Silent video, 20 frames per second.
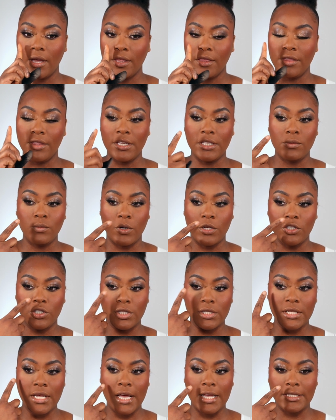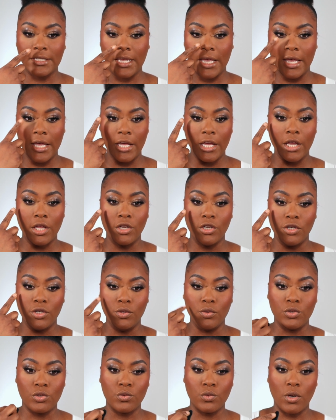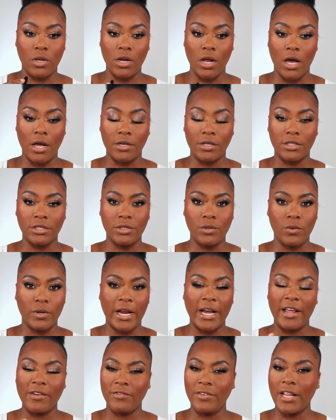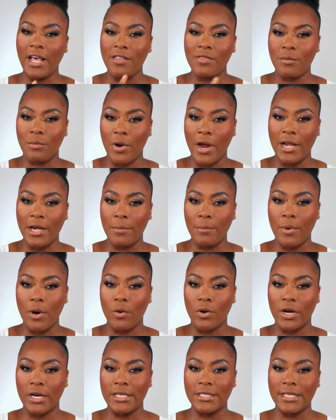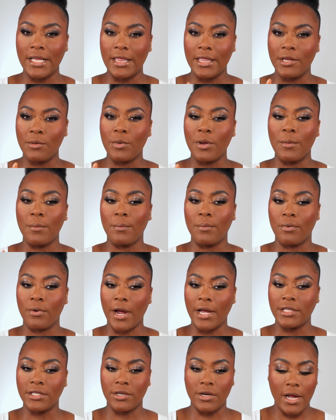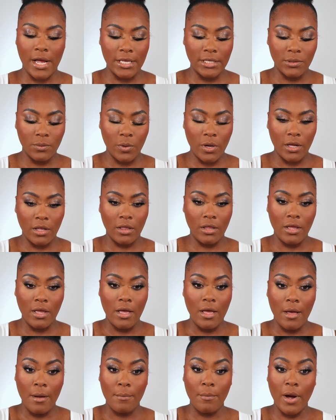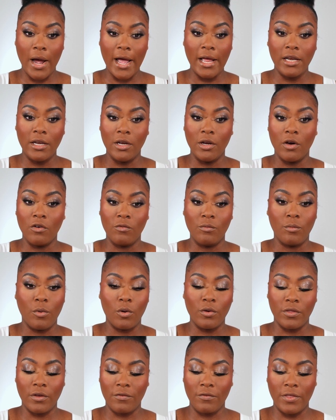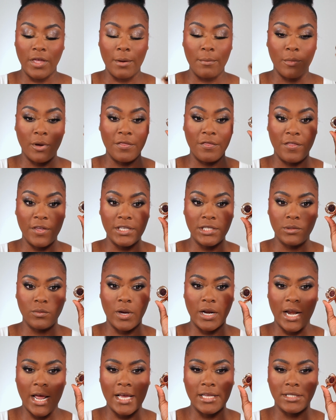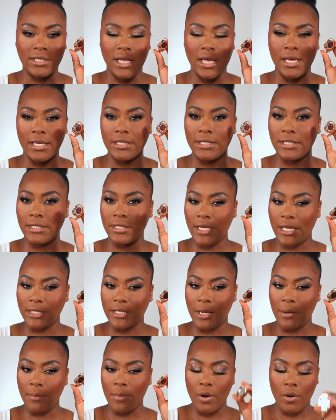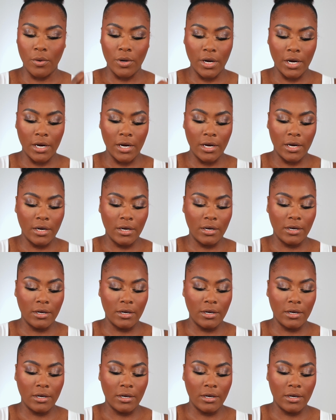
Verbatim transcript: This one just has a neutral undertone, and I feel like the brightening powder is a little bit brighter as well. But I love both of them, but this one as a setting powder.